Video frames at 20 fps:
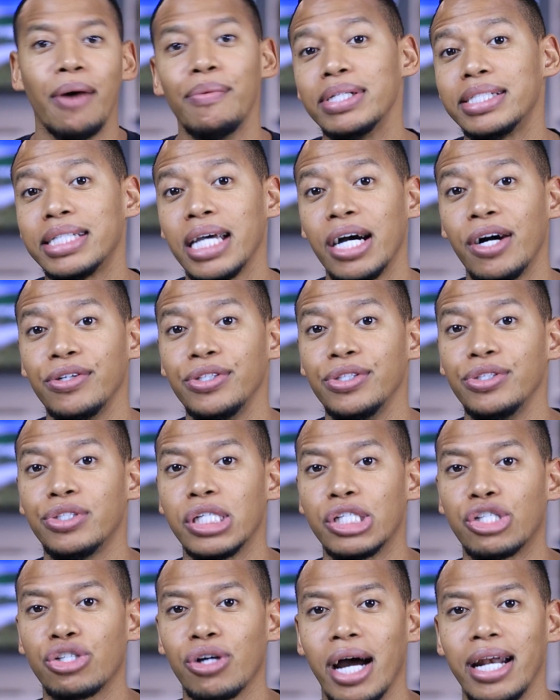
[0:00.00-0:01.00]
I would tell you
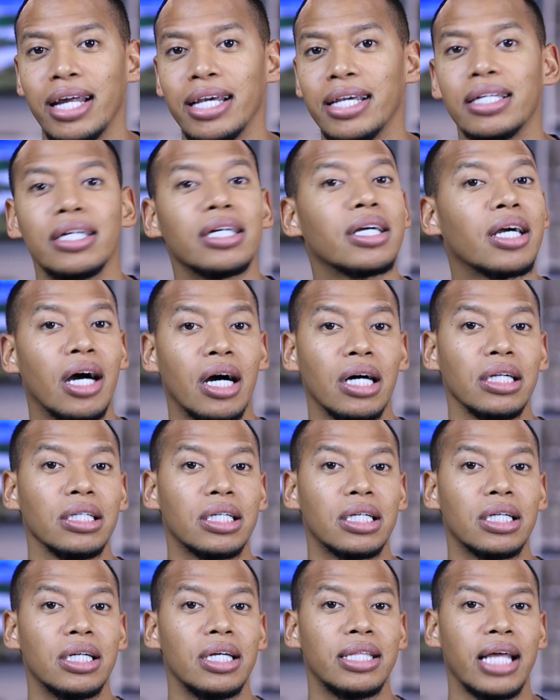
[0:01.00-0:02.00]
to try to get a
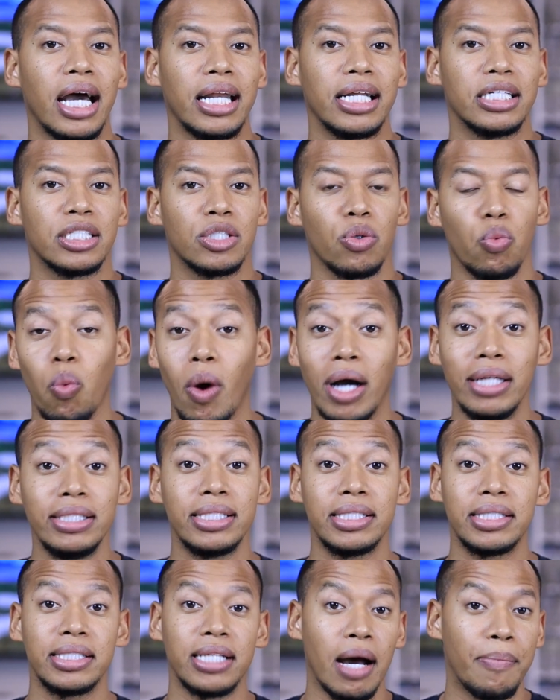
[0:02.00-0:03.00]
color that is 1
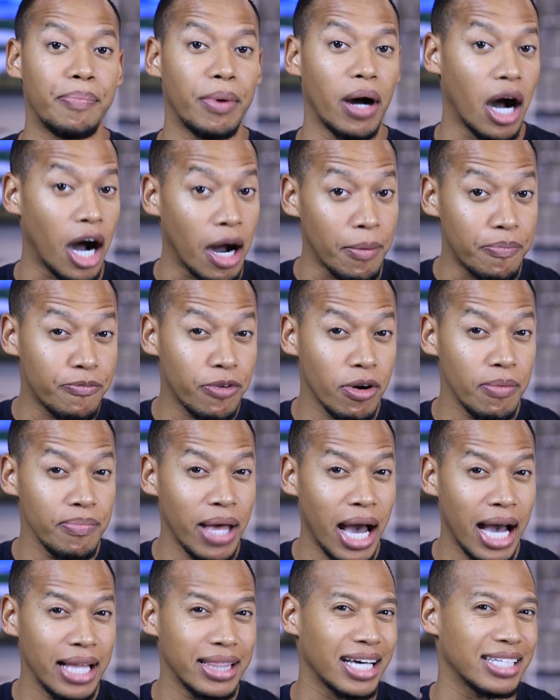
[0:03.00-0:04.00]
step up from
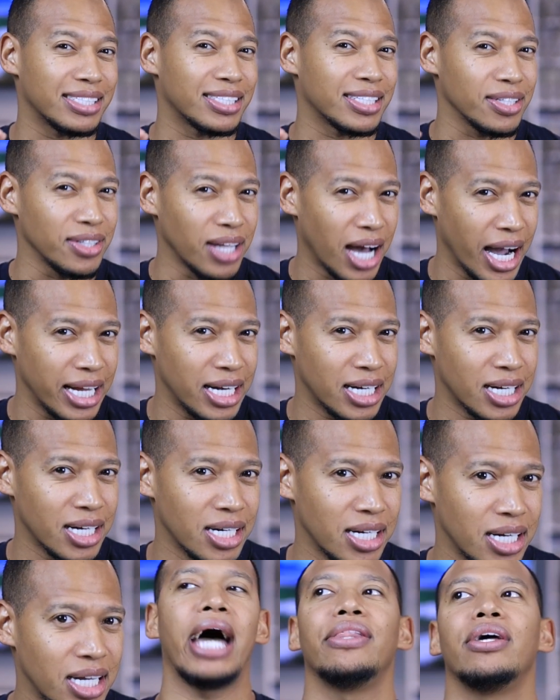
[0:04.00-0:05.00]
that, that's
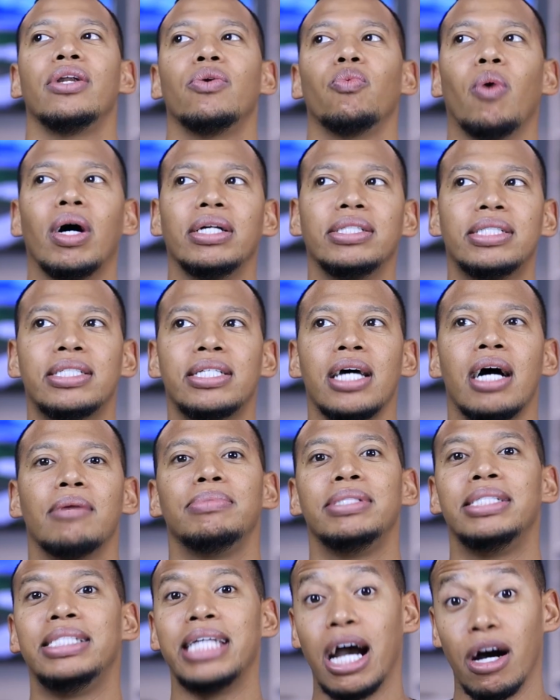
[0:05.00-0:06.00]
lighter, and then 1
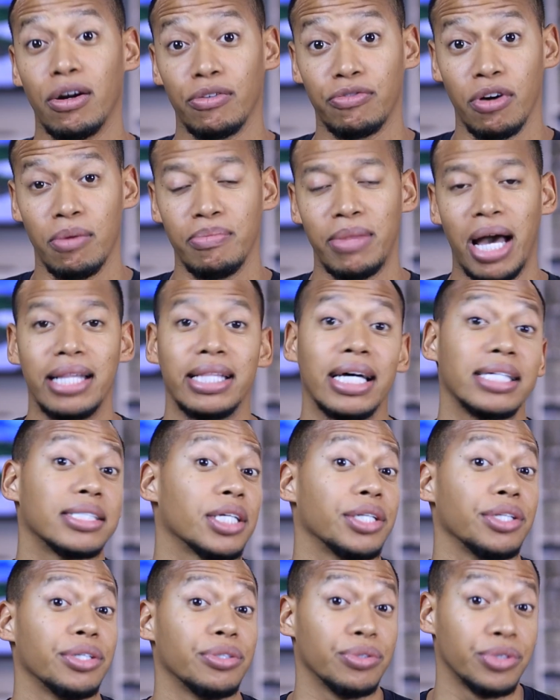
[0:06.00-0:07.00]
step down from that,
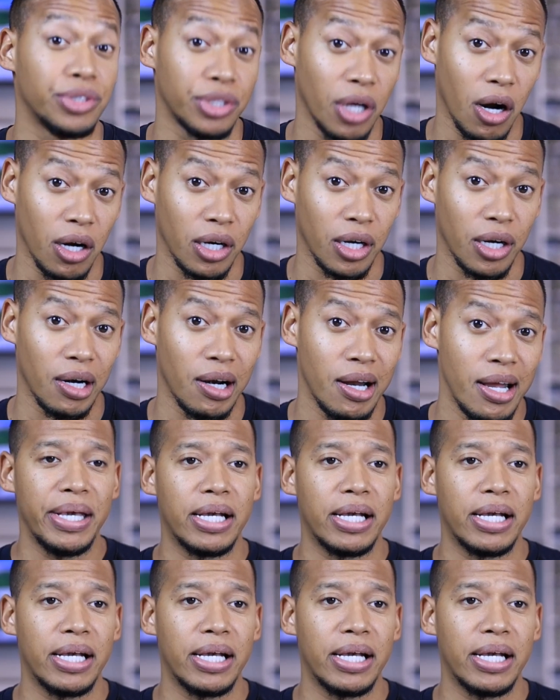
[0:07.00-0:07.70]
that's a little darker.